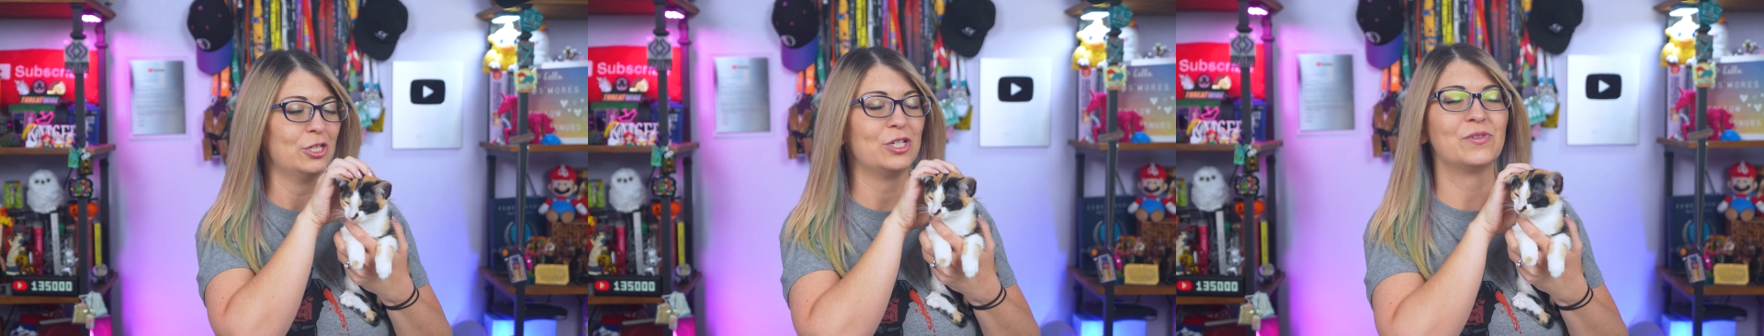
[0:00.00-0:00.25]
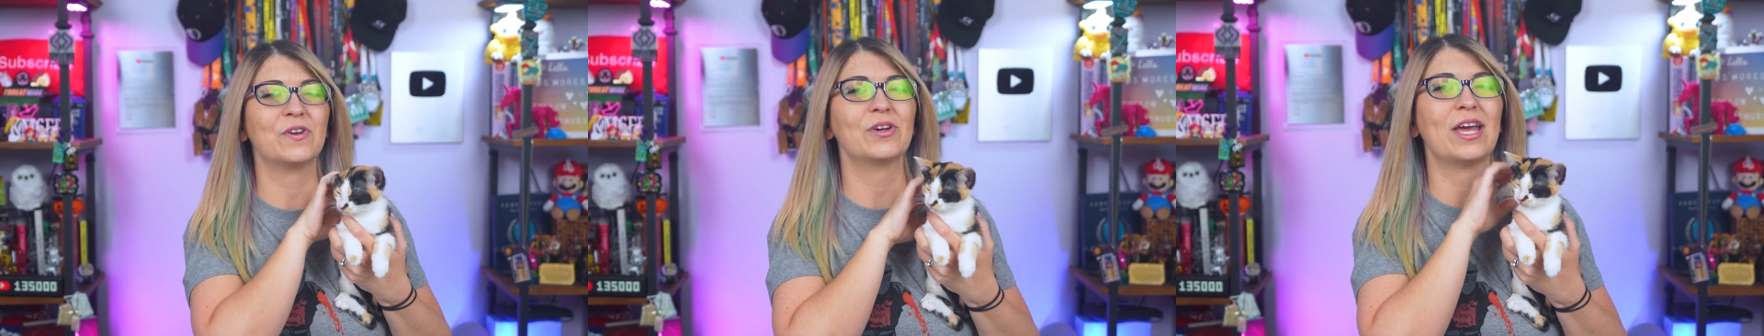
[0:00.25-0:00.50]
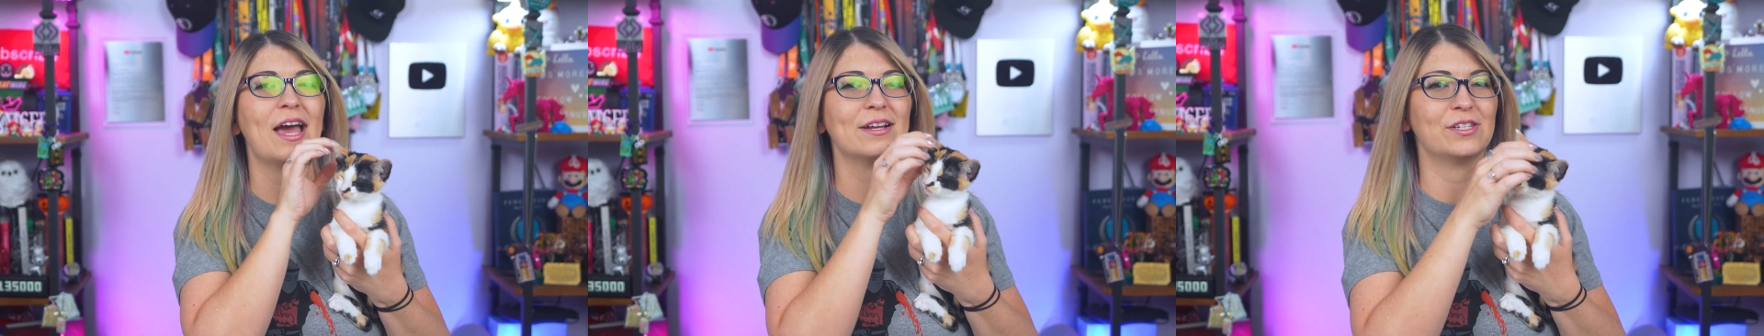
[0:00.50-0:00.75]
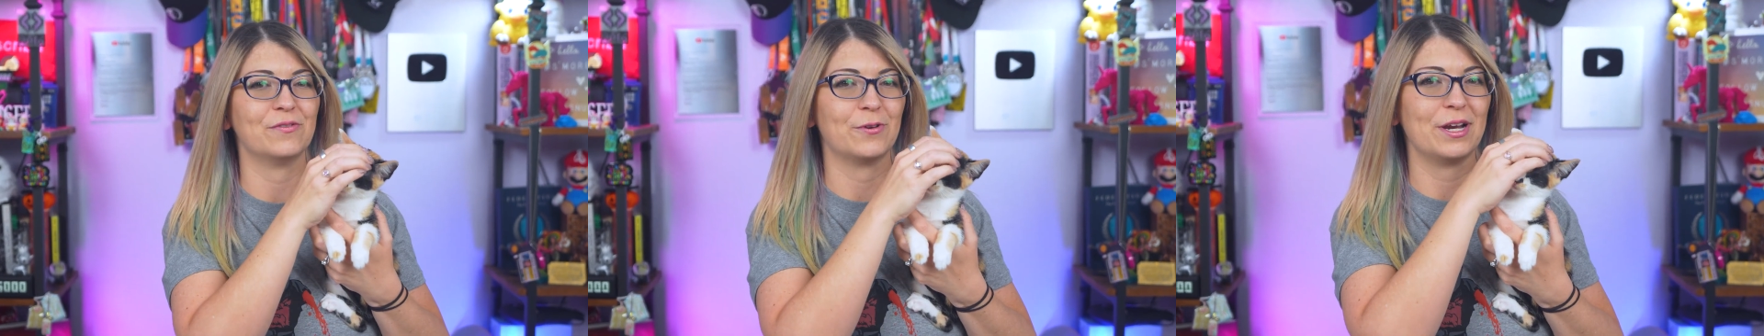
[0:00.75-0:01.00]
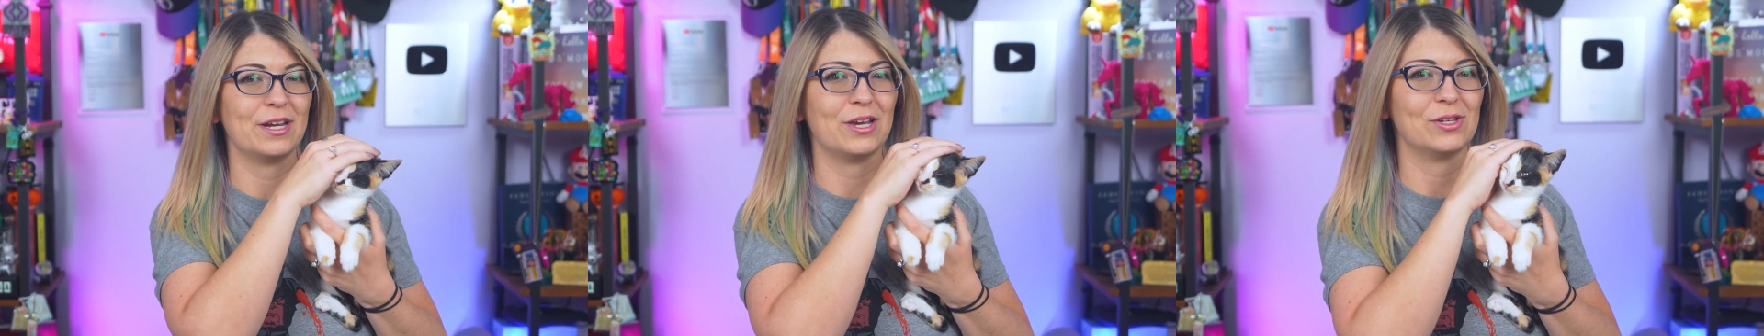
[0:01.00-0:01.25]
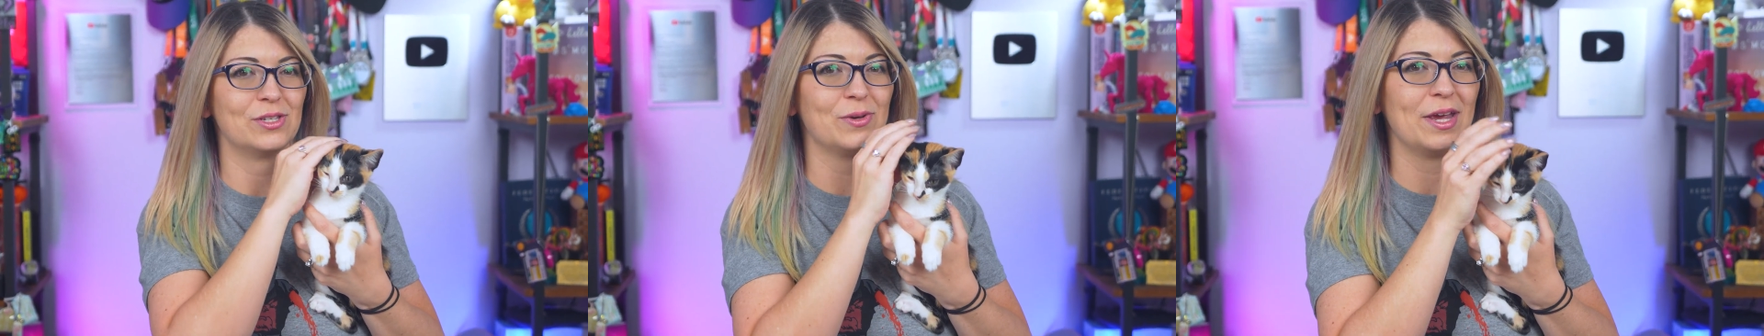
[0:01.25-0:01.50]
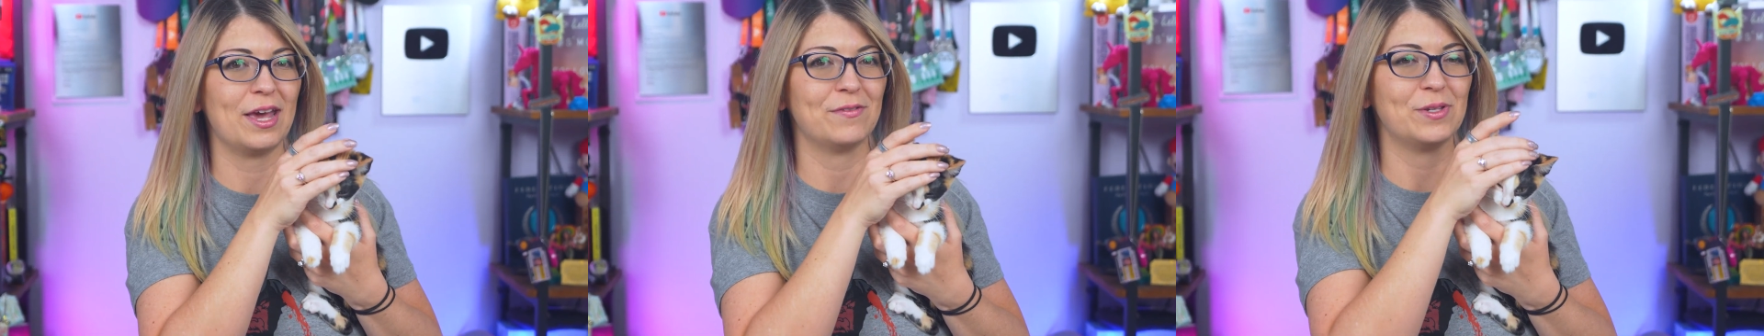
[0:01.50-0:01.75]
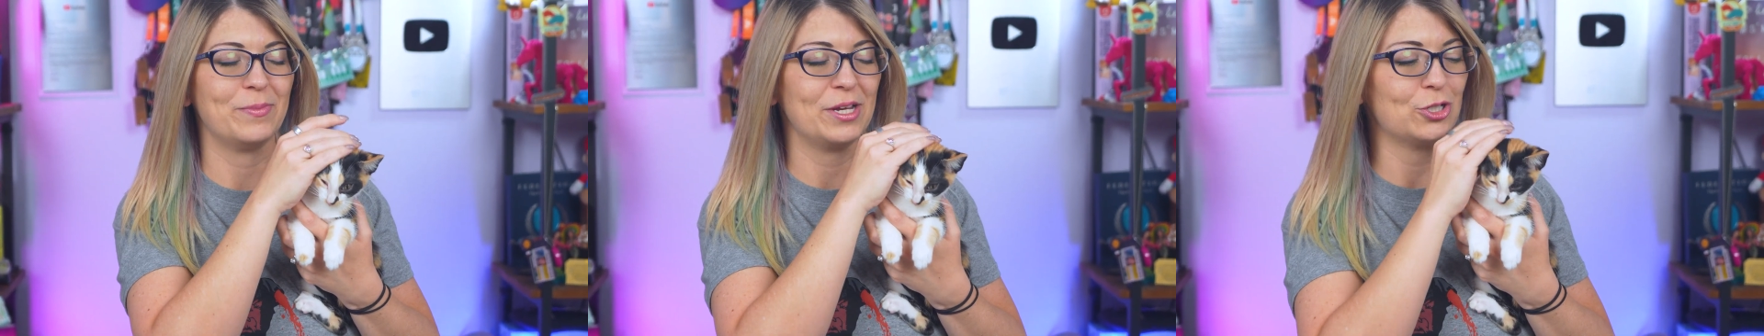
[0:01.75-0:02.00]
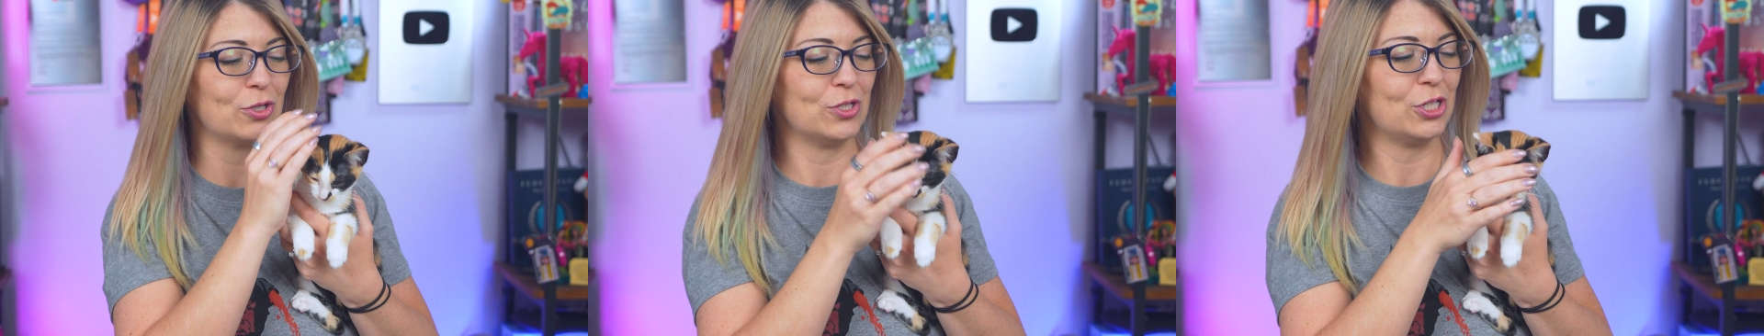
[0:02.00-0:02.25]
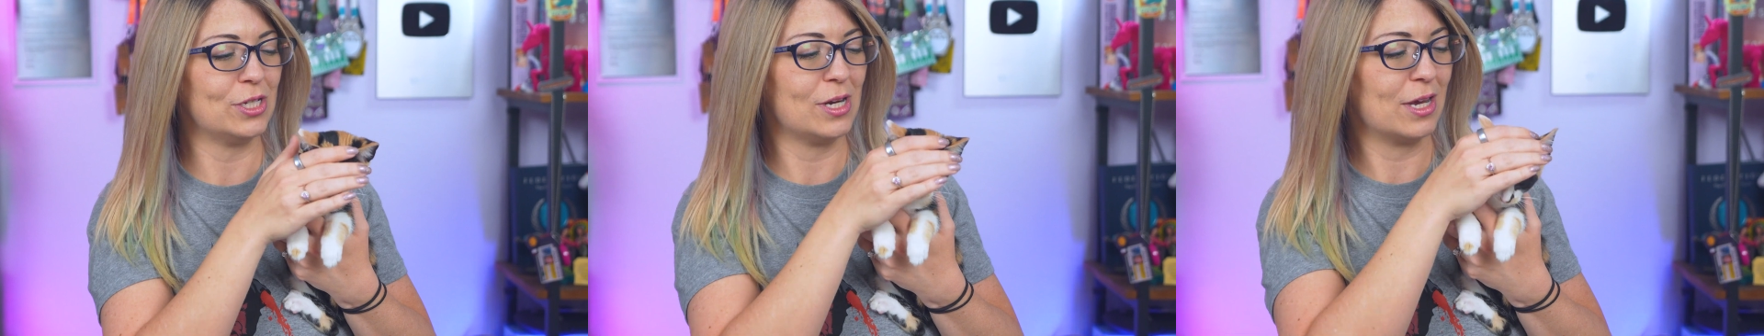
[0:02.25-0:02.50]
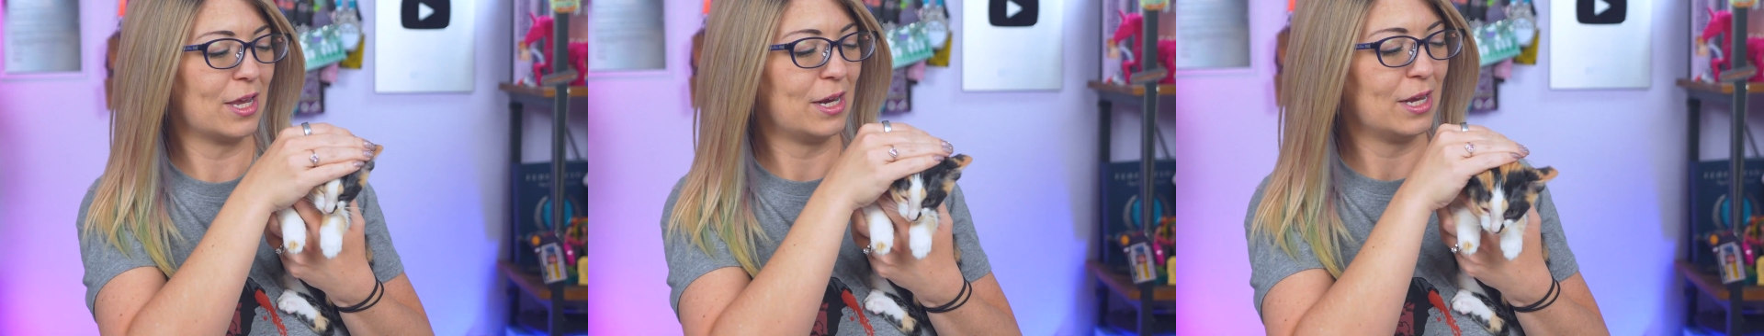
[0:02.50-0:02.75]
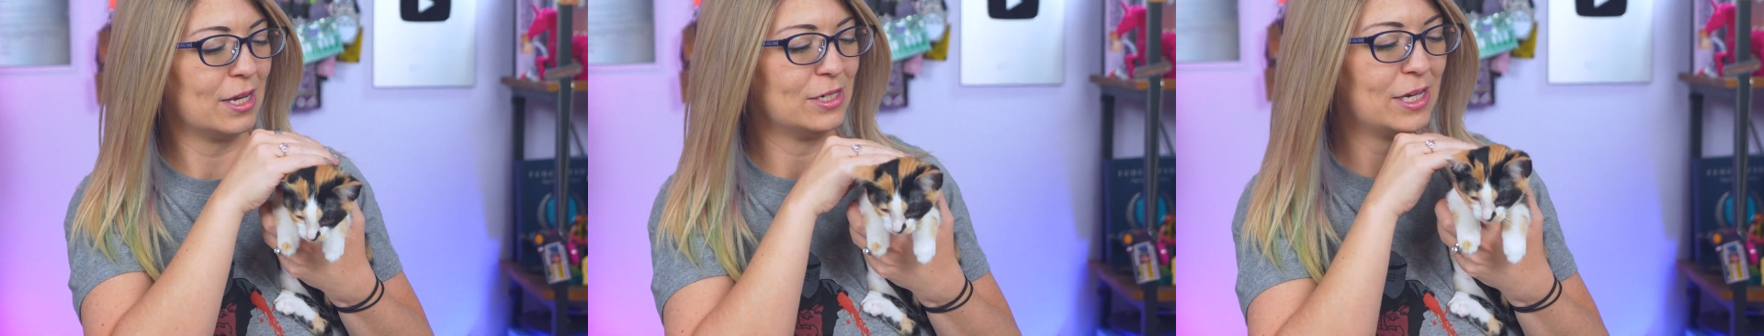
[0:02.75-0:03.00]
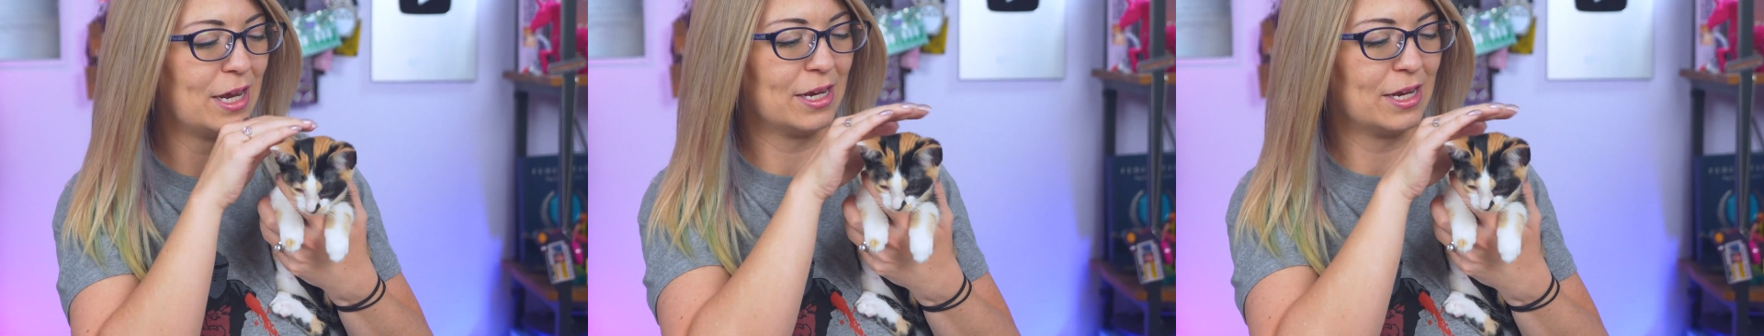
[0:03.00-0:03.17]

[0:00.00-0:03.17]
she's very active right now, so I have to make sure she's not getting into